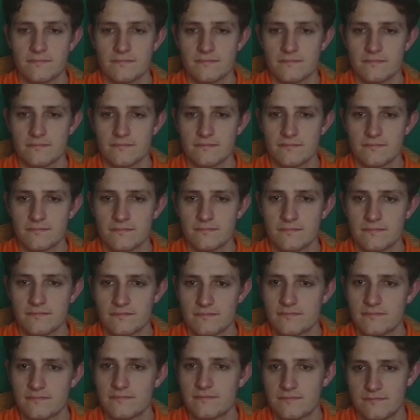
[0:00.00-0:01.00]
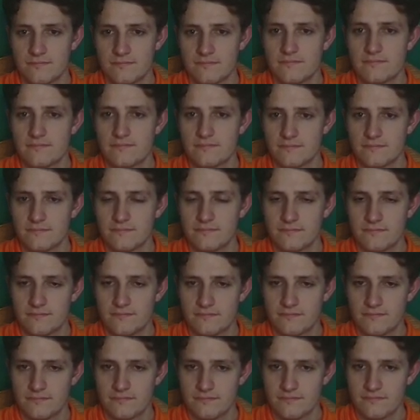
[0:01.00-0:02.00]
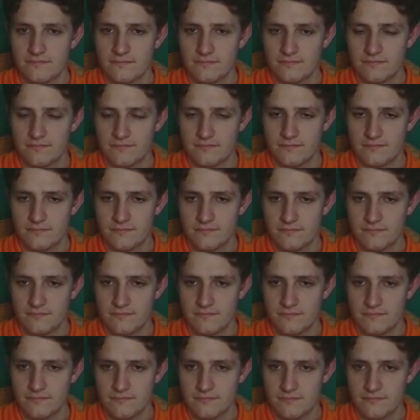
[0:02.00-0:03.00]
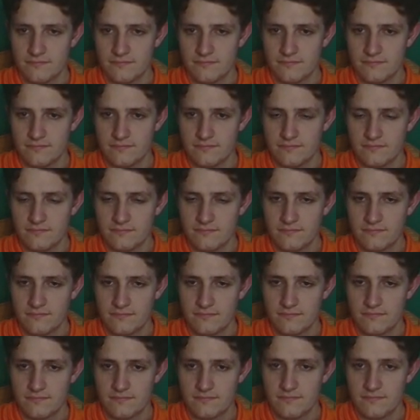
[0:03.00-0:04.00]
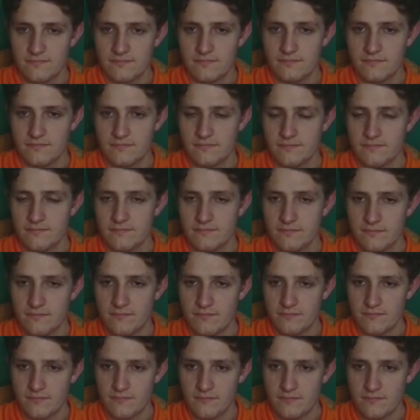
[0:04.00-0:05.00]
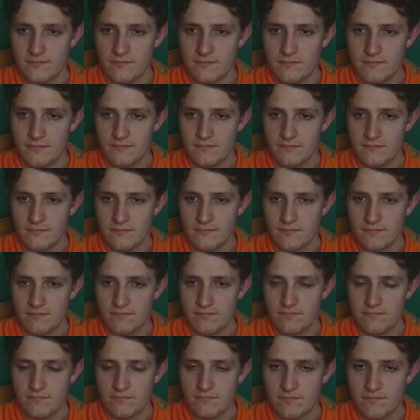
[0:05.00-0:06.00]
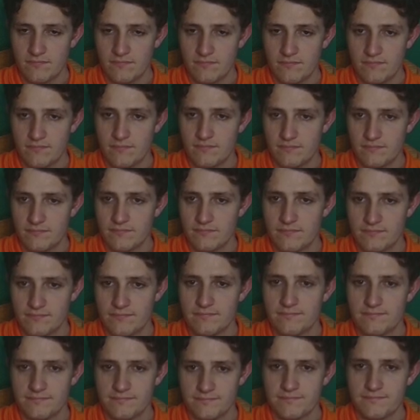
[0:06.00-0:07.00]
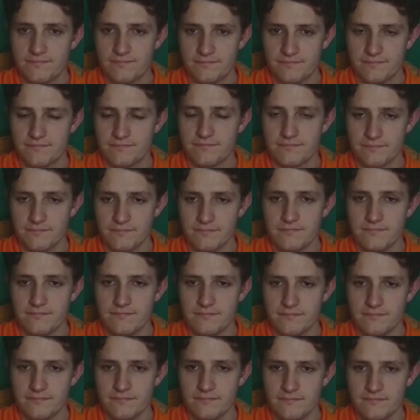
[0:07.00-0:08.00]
(not speaking)